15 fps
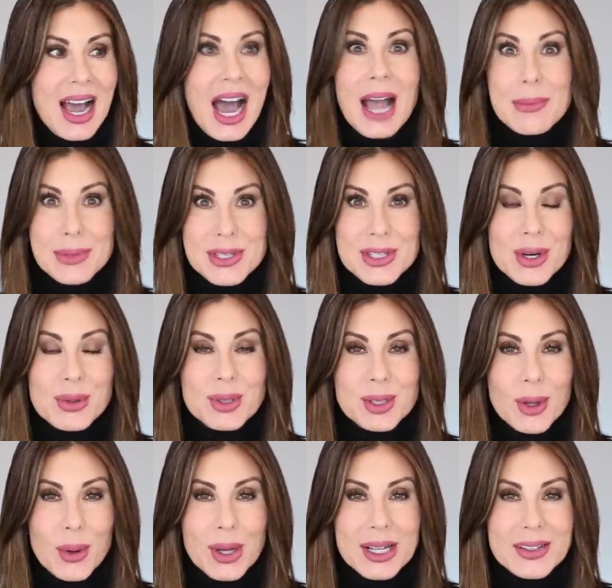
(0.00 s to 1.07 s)
I'm so
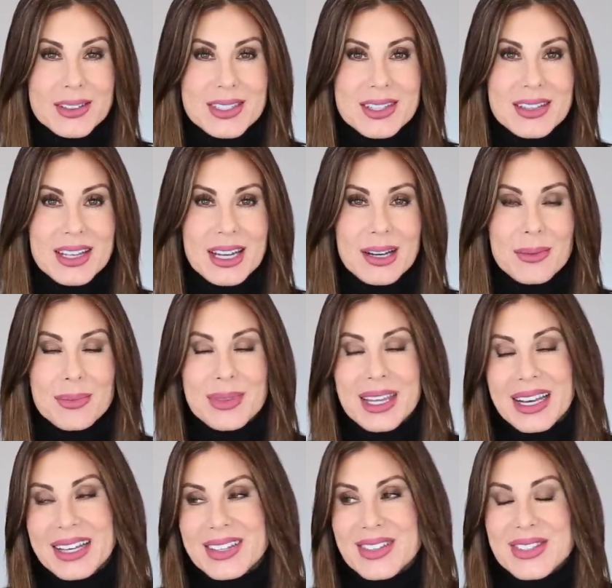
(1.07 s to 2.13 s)
loyal to them
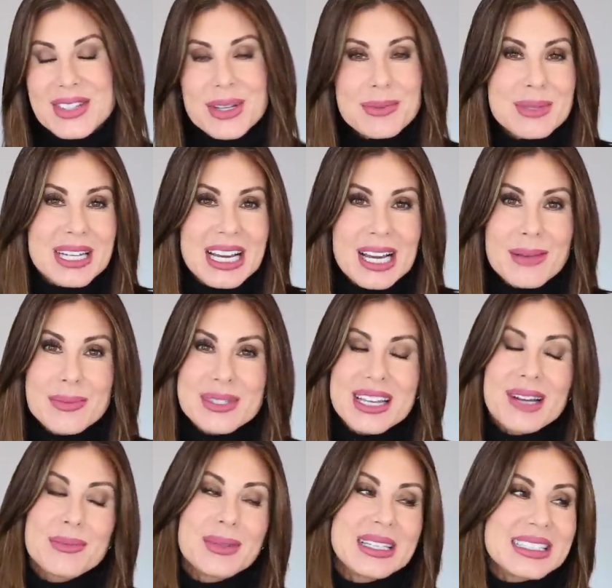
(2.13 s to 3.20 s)
that sometimes
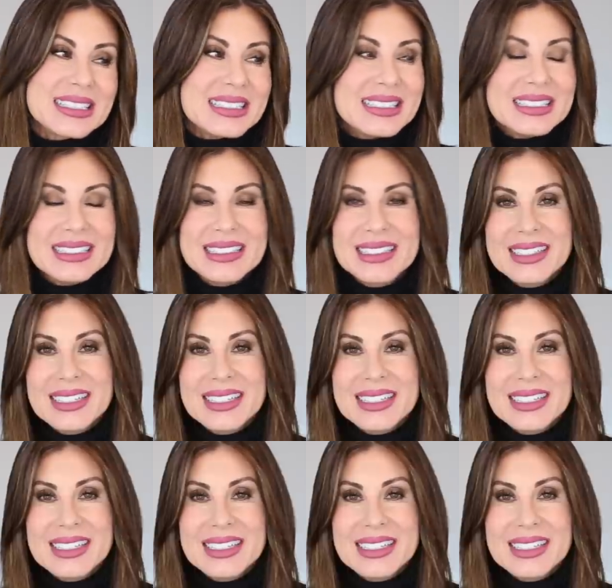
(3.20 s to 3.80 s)
I'm like, eh.